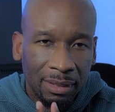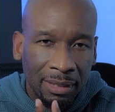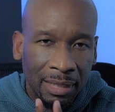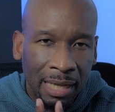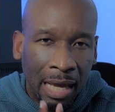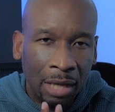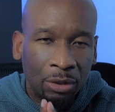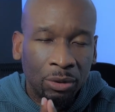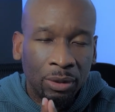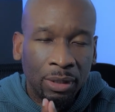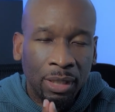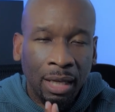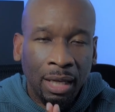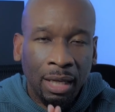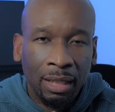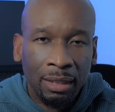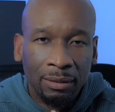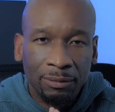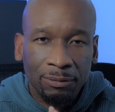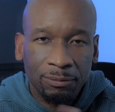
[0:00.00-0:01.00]
Now you
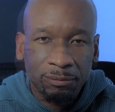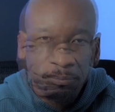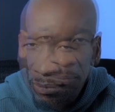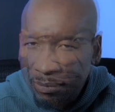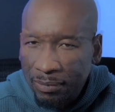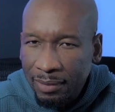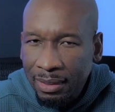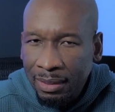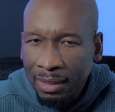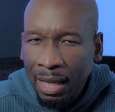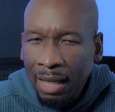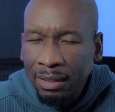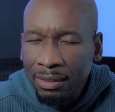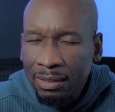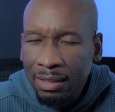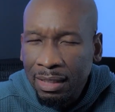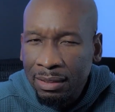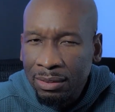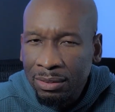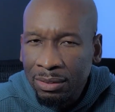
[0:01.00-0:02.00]
can. Now let's
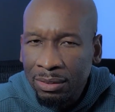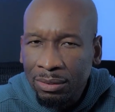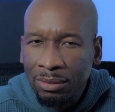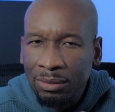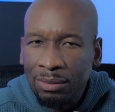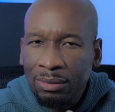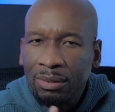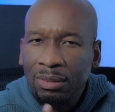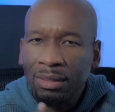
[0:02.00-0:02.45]
get into